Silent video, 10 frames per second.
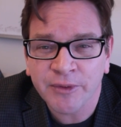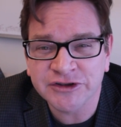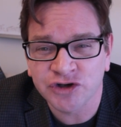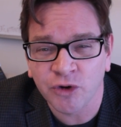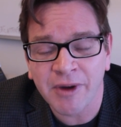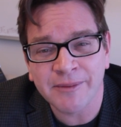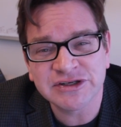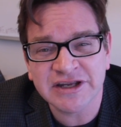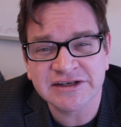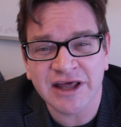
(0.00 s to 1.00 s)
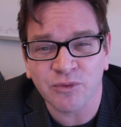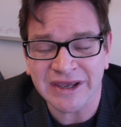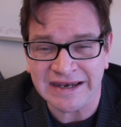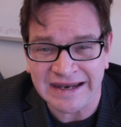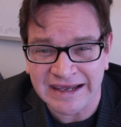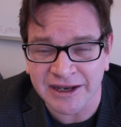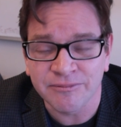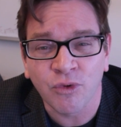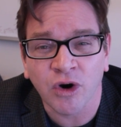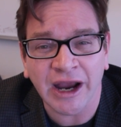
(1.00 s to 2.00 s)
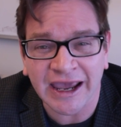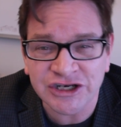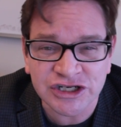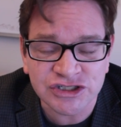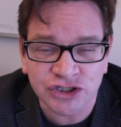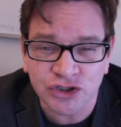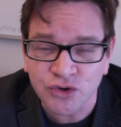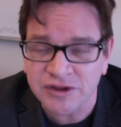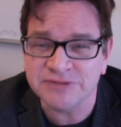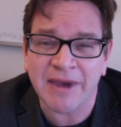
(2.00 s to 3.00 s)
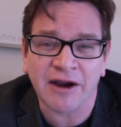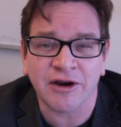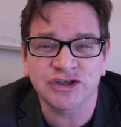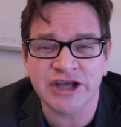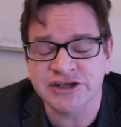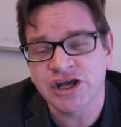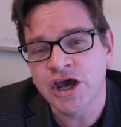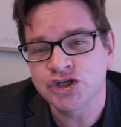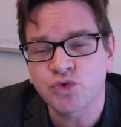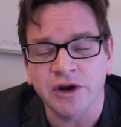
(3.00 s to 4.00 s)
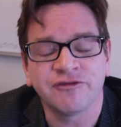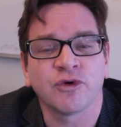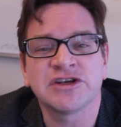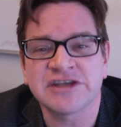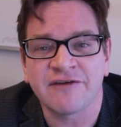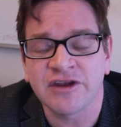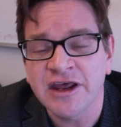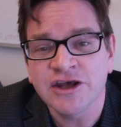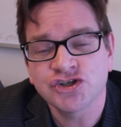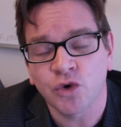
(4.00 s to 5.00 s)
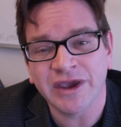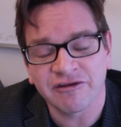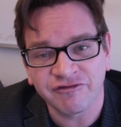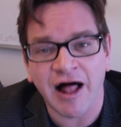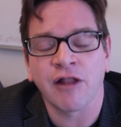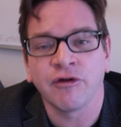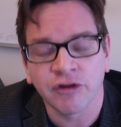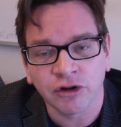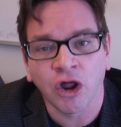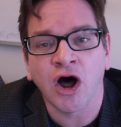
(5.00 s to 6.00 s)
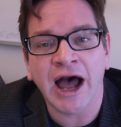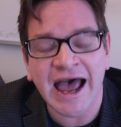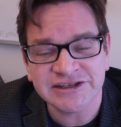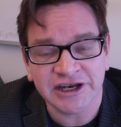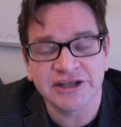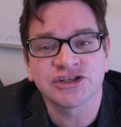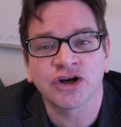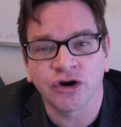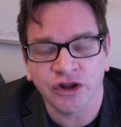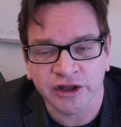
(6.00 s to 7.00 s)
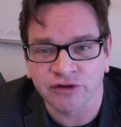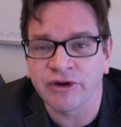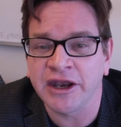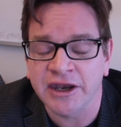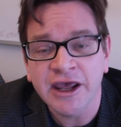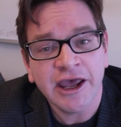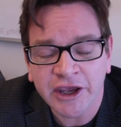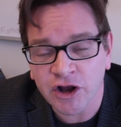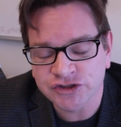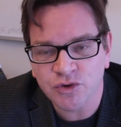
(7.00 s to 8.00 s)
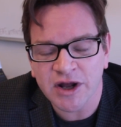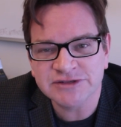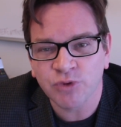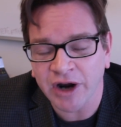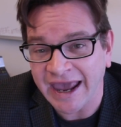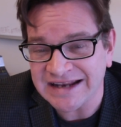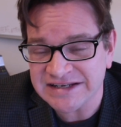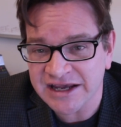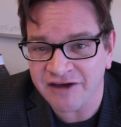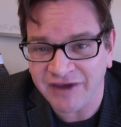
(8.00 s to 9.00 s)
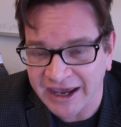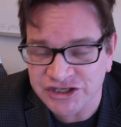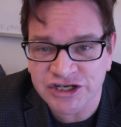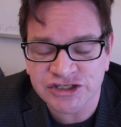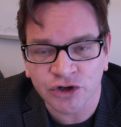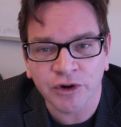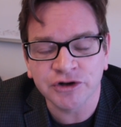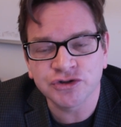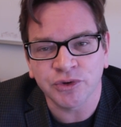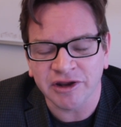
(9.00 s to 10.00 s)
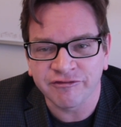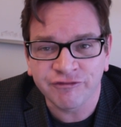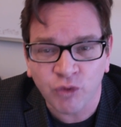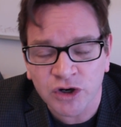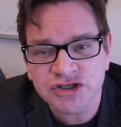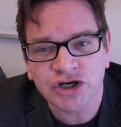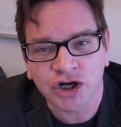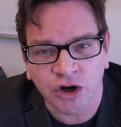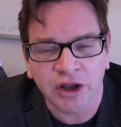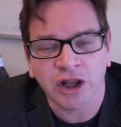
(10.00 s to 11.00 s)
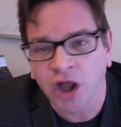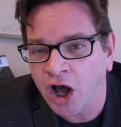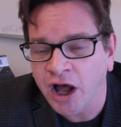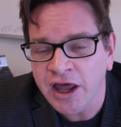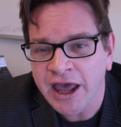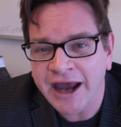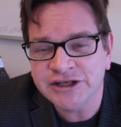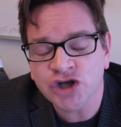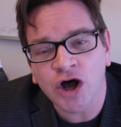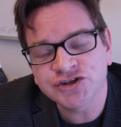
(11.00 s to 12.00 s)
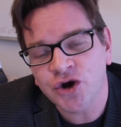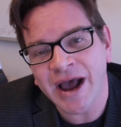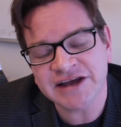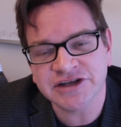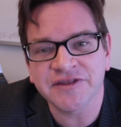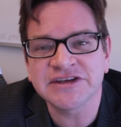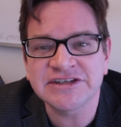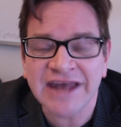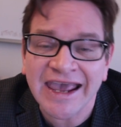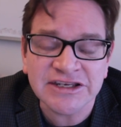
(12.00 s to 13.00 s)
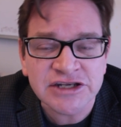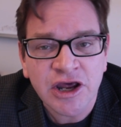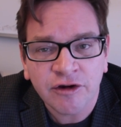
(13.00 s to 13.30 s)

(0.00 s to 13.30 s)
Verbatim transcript: President Obama says that we need more agents to do these background checks 24 7 so we can follow the law as it is currently written. He also wants more ATF agents in order to enforce current law, and he's also asking the states